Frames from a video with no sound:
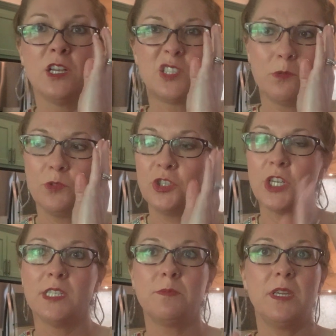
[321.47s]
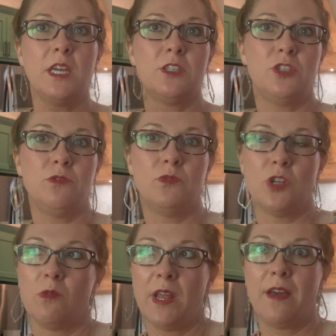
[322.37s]
So just because you
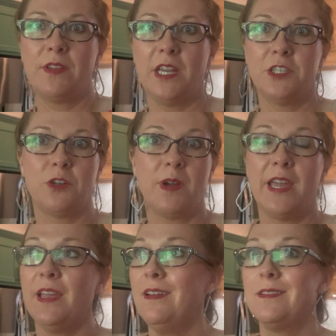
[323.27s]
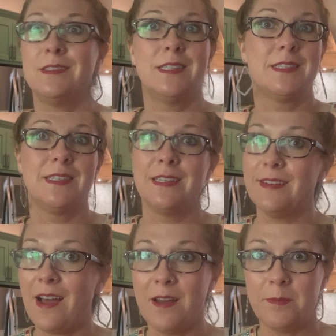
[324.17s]
don't have an HOA does
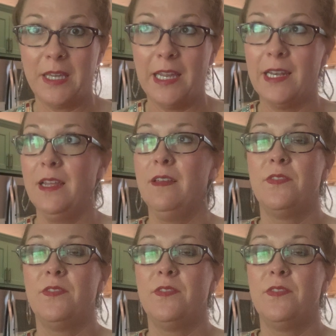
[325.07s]
not mean